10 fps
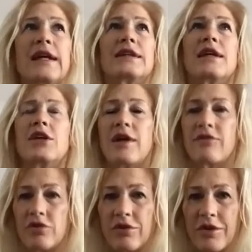It's like you have
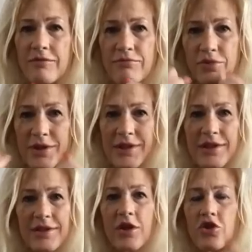to
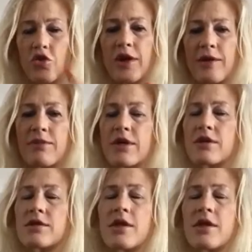persist on doing it, because